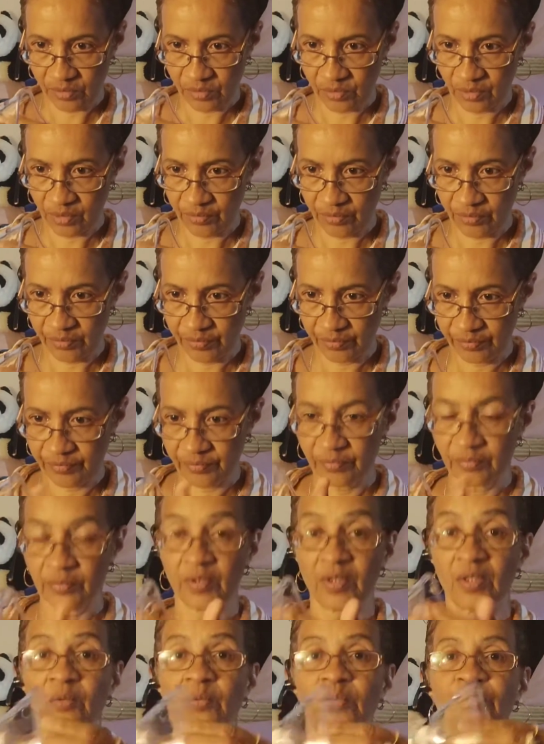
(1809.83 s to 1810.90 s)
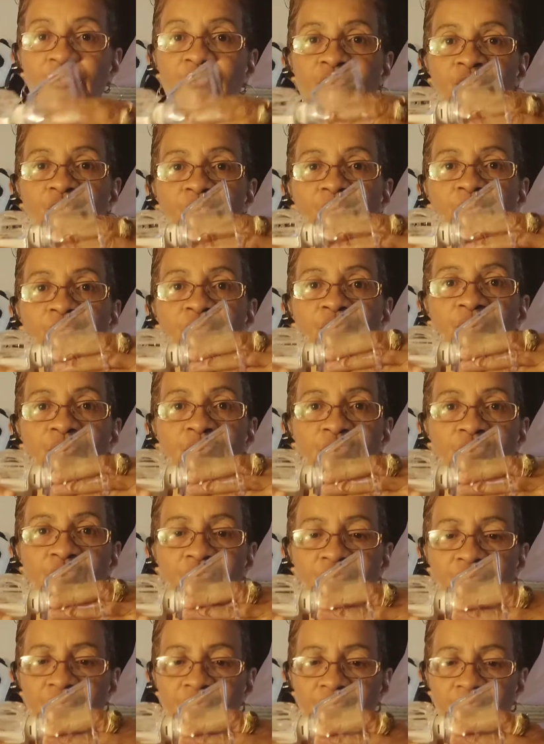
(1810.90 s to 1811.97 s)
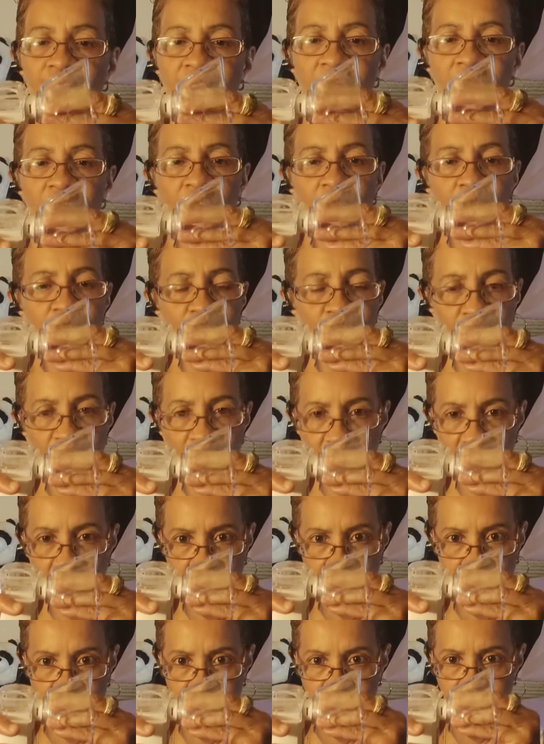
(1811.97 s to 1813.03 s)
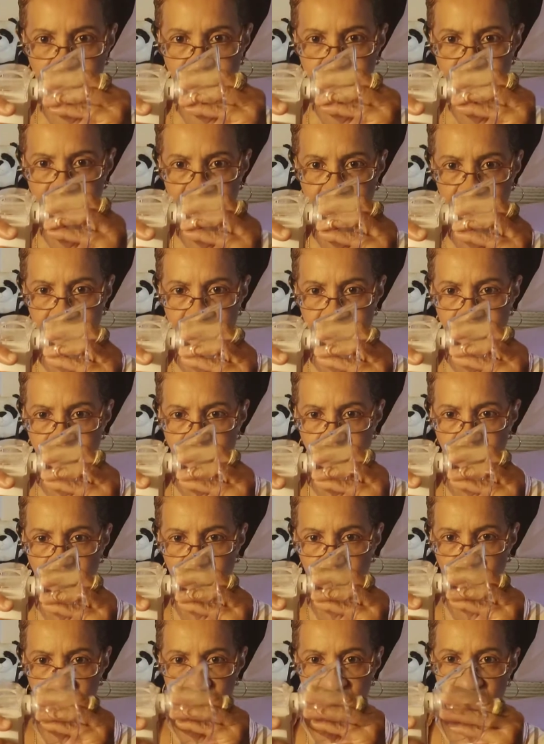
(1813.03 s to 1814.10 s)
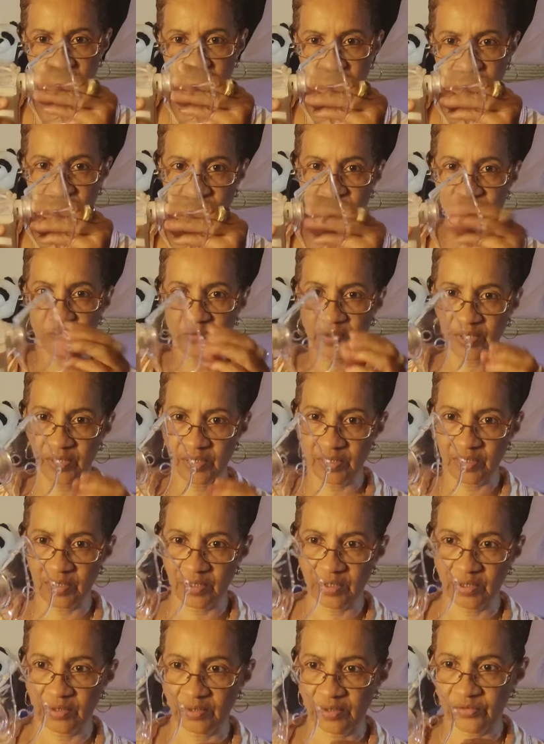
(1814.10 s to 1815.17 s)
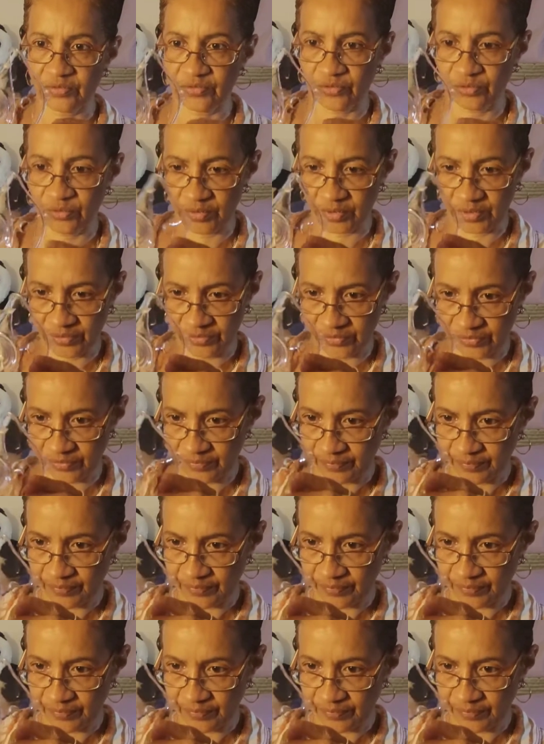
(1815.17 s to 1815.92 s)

So what you do is it goes right in there. Okay, it goes right in there. Let's do this.